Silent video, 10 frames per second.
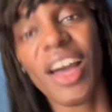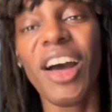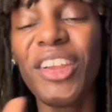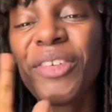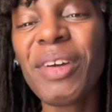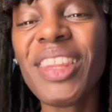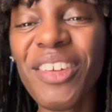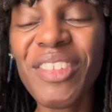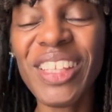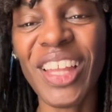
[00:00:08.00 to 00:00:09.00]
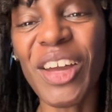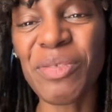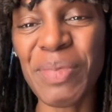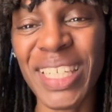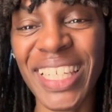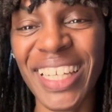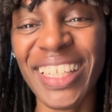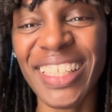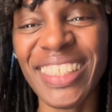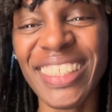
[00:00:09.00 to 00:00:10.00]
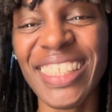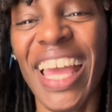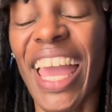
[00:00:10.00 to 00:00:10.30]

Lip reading: Hello, my lovely lock minions.